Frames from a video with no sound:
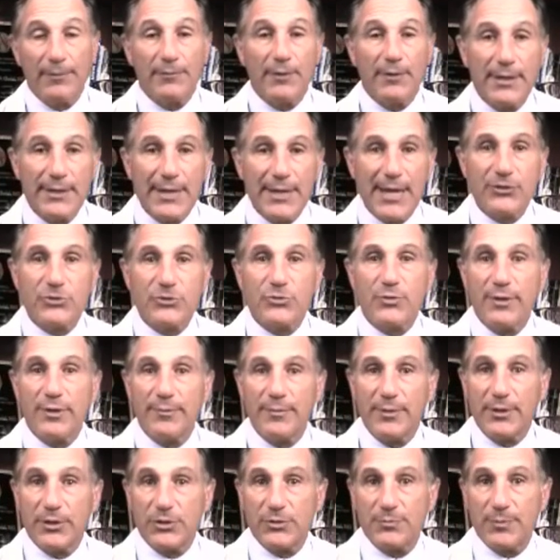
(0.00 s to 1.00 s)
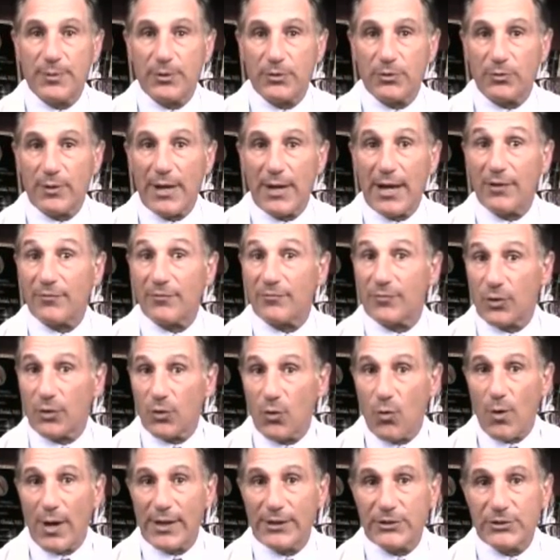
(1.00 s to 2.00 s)
And that treatment has been around for
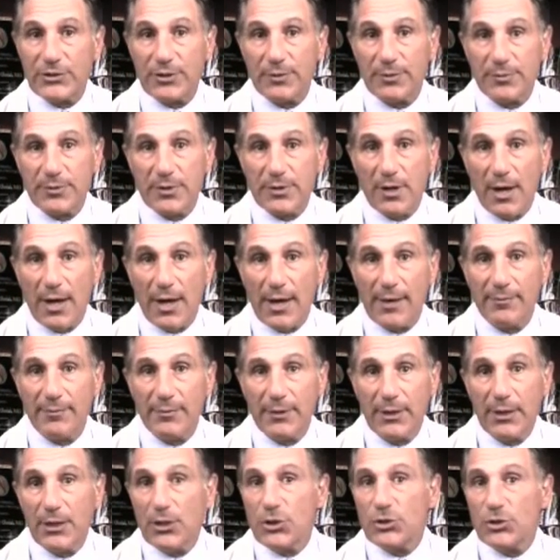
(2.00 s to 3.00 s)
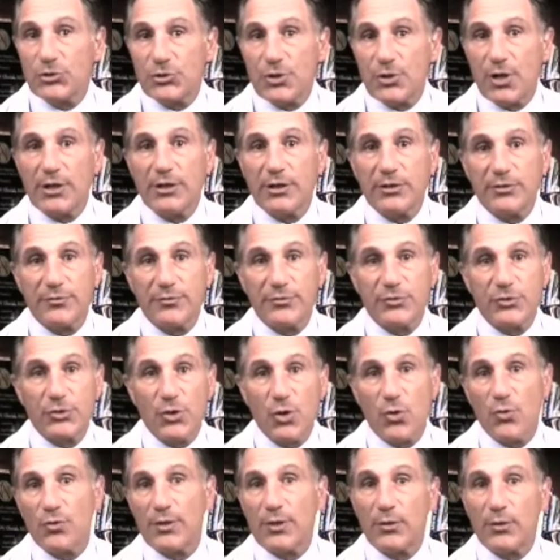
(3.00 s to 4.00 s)
quite some time. Studies have
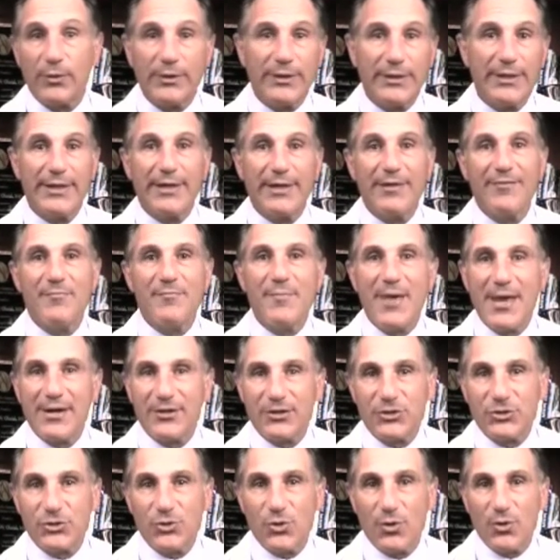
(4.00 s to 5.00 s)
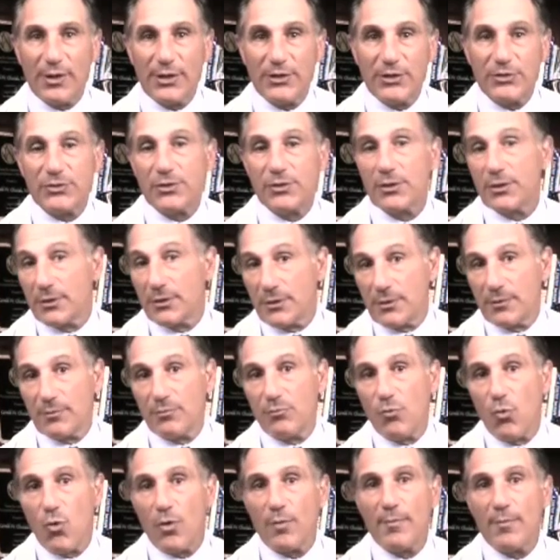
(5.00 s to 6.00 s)
shown that when you give men a choice,
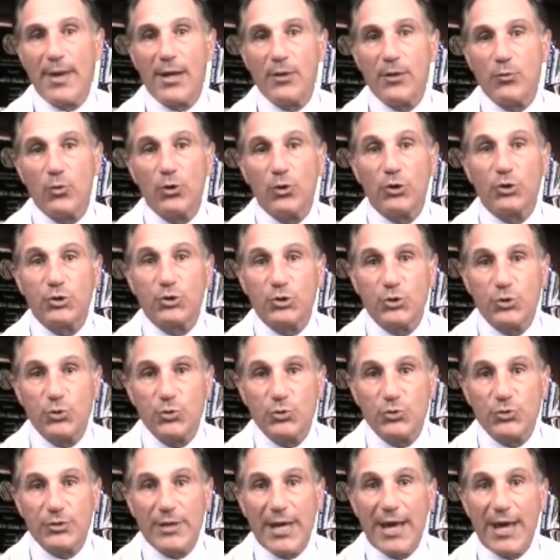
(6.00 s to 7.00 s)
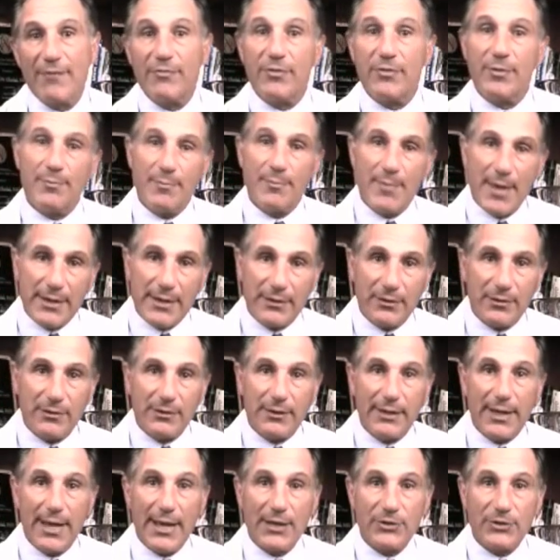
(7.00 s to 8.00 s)
more men will choose to have the medical
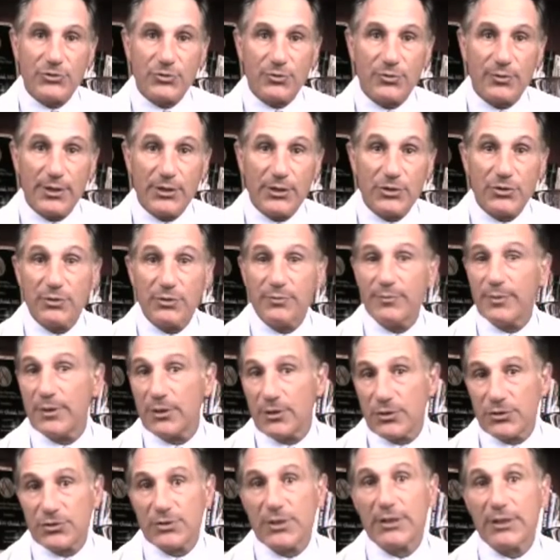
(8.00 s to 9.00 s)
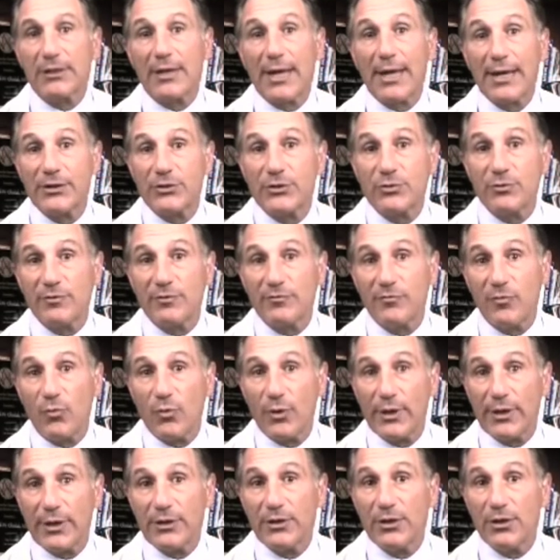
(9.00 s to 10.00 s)
castration because they'd like to
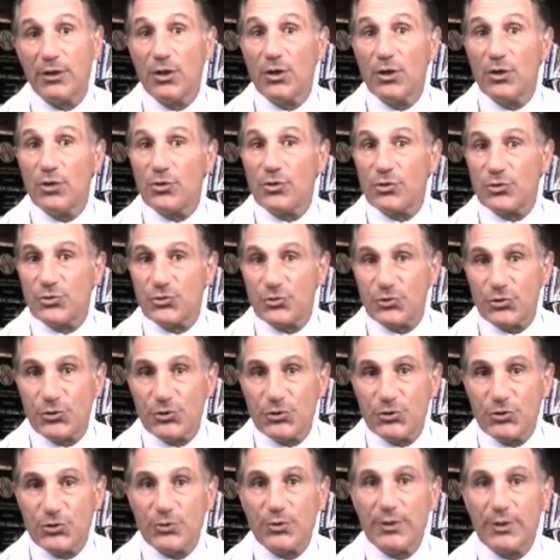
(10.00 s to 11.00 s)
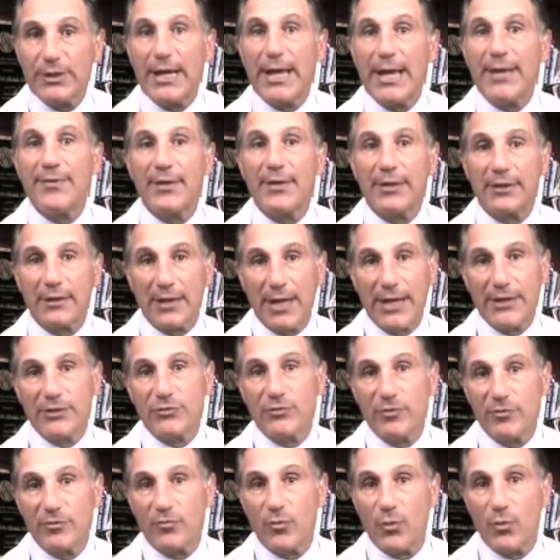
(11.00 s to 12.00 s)
avoid the surgery and they'd like
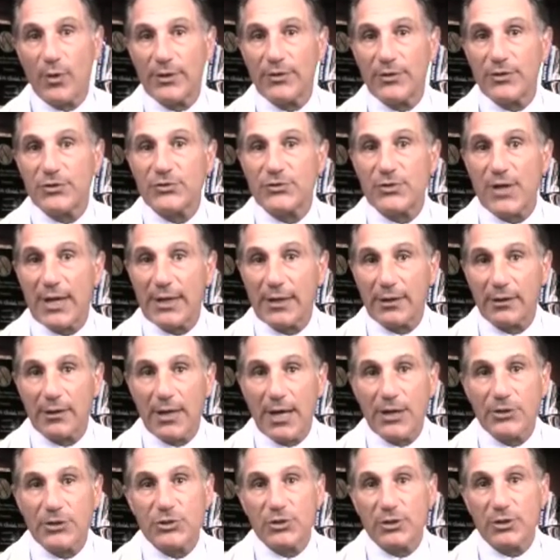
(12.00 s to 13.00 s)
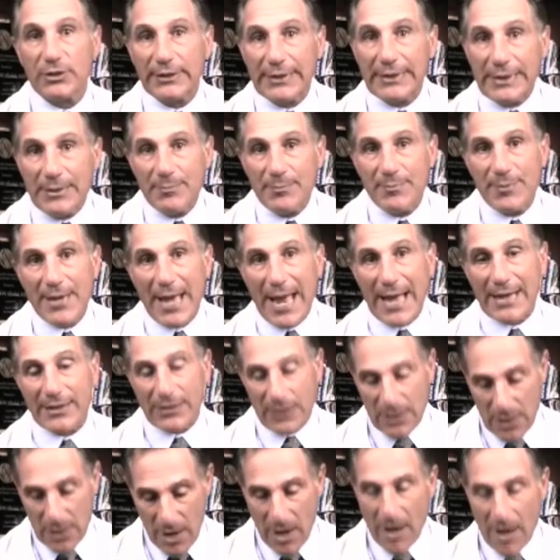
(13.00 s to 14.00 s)
to avoid the psychological
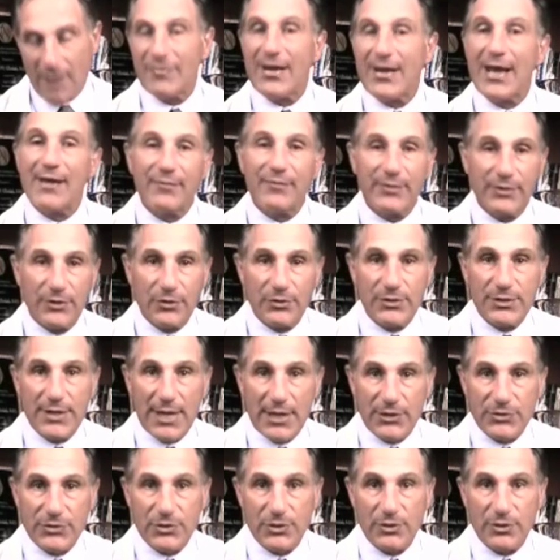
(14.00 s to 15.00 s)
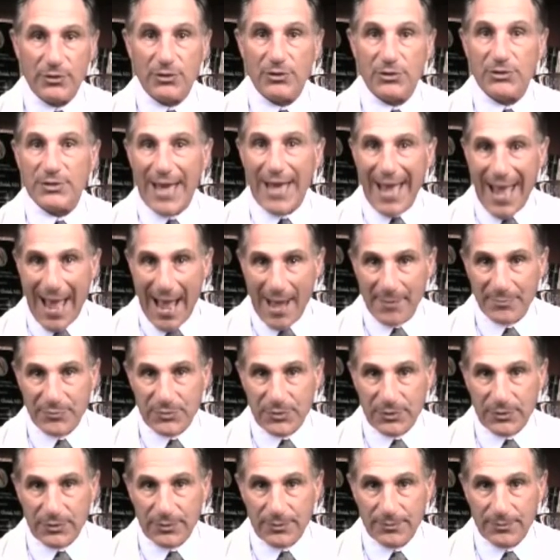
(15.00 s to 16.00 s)
impact of having their testicles
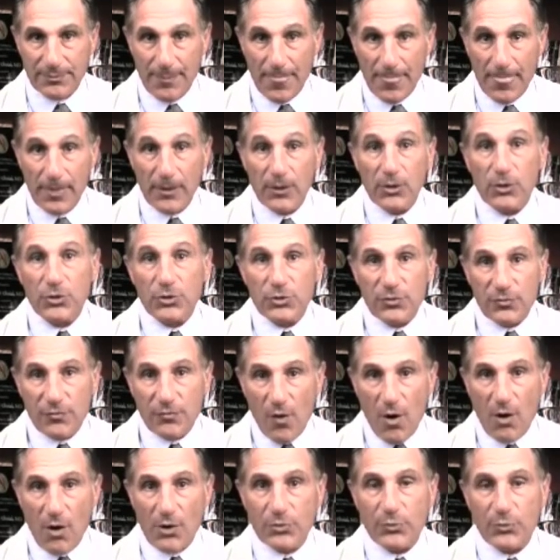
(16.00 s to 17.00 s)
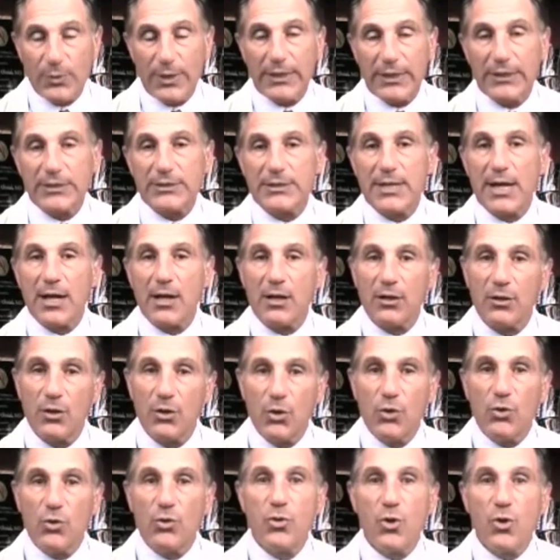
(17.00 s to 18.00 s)
absent. As far as we can tell,
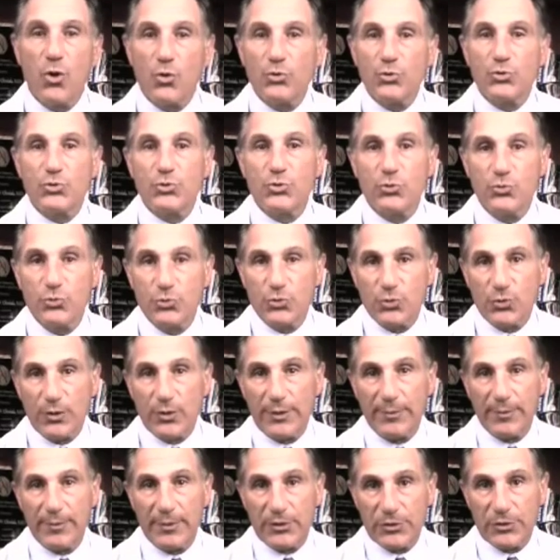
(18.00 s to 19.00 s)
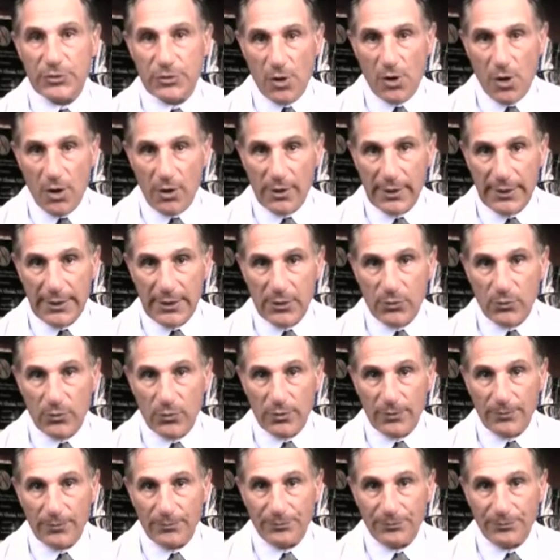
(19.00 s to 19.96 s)
those two treatments are equal.